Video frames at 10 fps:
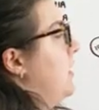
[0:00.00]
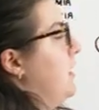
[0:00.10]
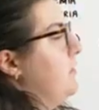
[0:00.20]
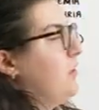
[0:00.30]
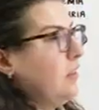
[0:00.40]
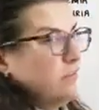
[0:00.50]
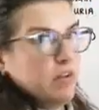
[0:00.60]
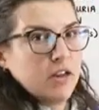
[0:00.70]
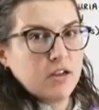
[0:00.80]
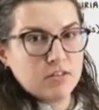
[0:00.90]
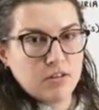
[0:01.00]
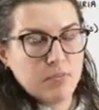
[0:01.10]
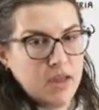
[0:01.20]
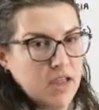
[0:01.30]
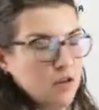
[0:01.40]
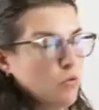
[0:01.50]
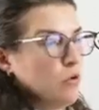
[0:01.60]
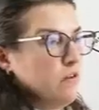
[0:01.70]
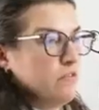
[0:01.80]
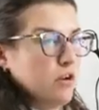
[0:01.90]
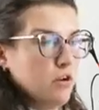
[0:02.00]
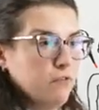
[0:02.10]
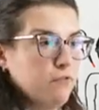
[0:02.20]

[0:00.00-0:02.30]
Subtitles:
either elevated because of the pain, or if they're